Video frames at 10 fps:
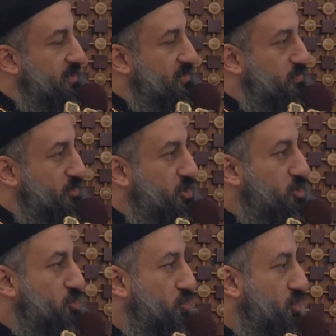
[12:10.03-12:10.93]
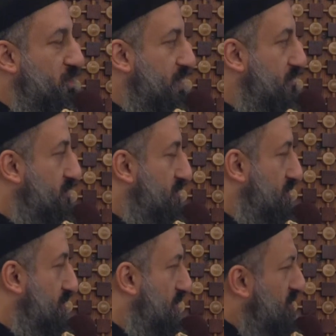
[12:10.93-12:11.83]
procession to
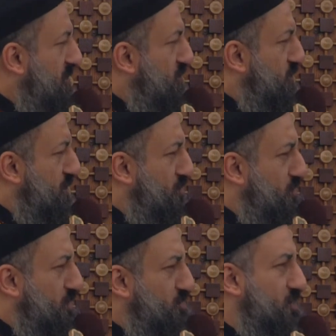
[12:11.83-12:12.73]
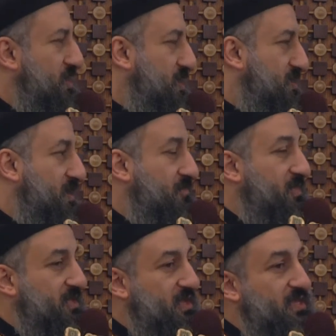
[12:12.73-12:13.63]
condemn not just what Judas has done,
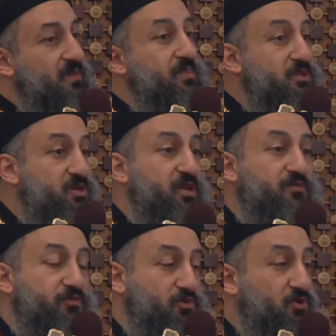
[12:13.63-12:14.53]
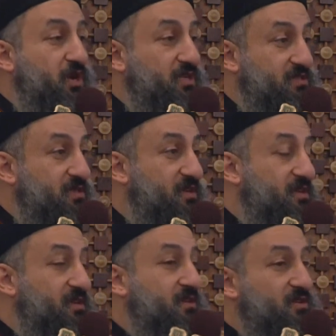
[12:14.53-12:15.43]
but any betrayal for Christ.
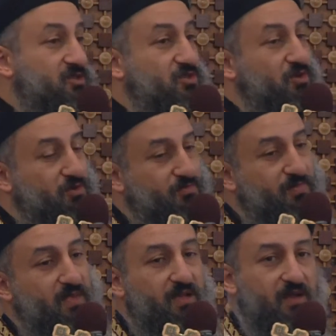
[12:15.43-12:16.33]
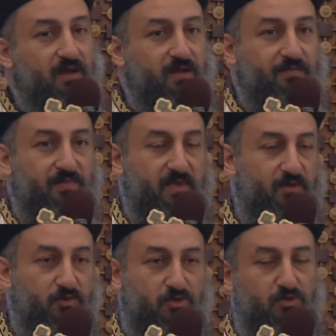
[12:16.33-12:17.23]
So
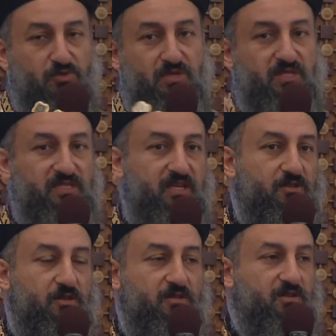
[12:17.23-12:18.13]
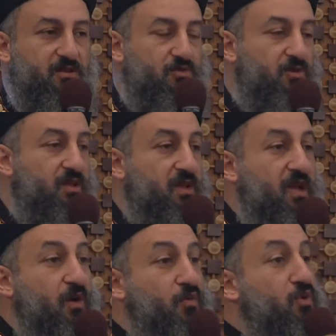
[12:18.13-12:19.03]
we don't do it inside the altar at all,
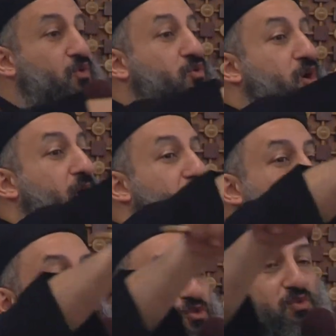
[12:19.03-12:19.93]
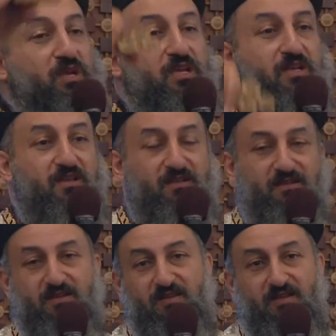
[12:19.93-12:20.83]
and we go the opposite way.
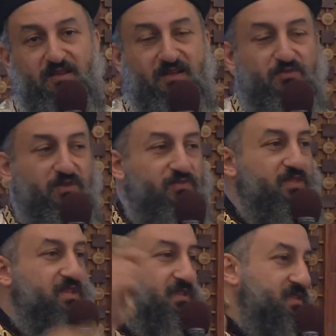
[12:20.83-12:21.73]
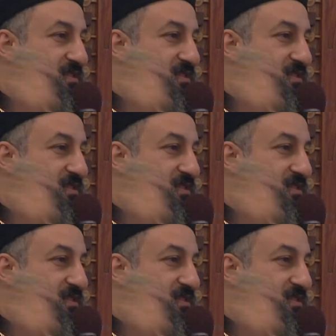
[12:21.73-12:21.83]
And even they